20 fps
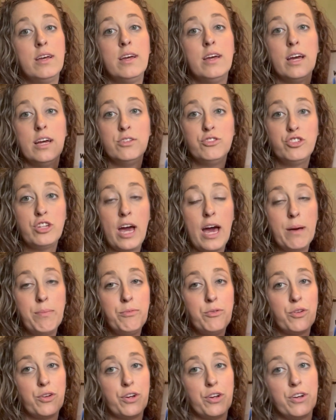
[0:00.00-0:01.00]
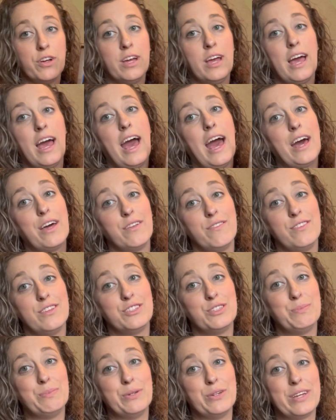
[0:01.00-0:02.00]
a chapter out of this
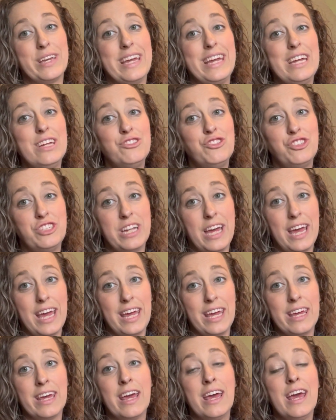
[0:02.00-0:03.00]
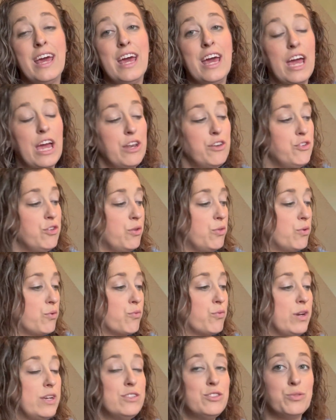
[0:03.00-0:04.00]
book each day and do the
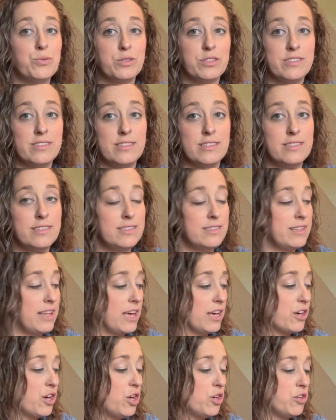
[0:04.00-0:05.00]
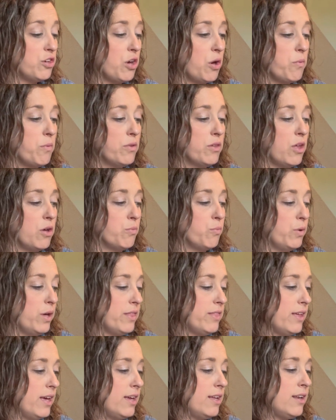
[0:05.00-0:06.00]
resources that go along
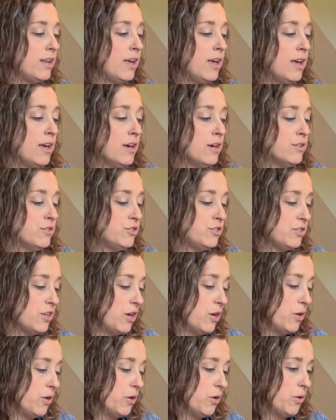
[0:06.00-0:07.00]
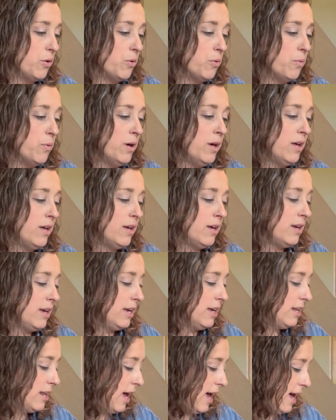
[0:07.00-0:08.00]
with it. So
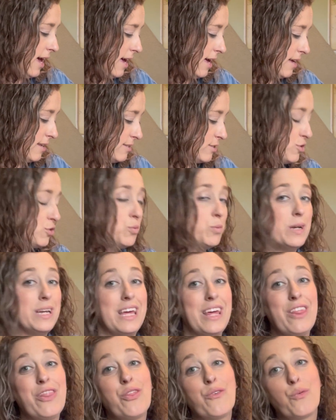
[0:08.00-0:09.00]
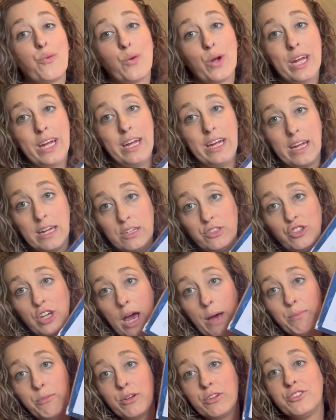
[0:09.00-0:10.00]
it has 23
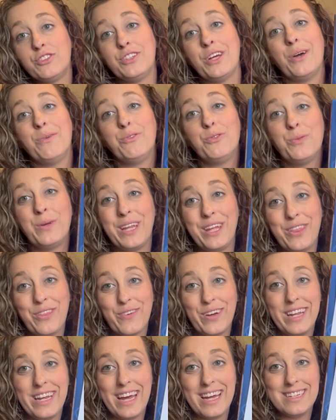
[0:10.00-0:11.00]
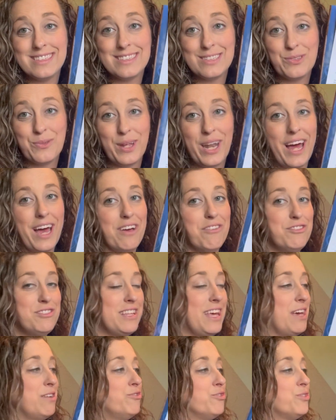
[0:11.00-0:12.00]
chapters, so 23 days is what I've
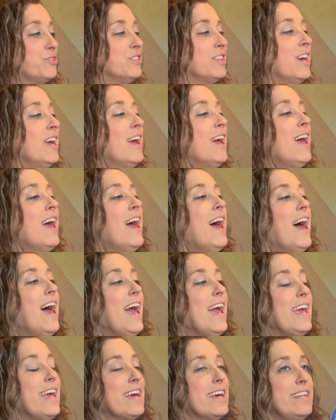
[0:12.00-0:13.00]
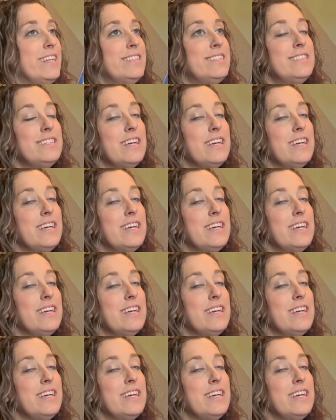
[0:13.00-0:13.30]
scheduled. And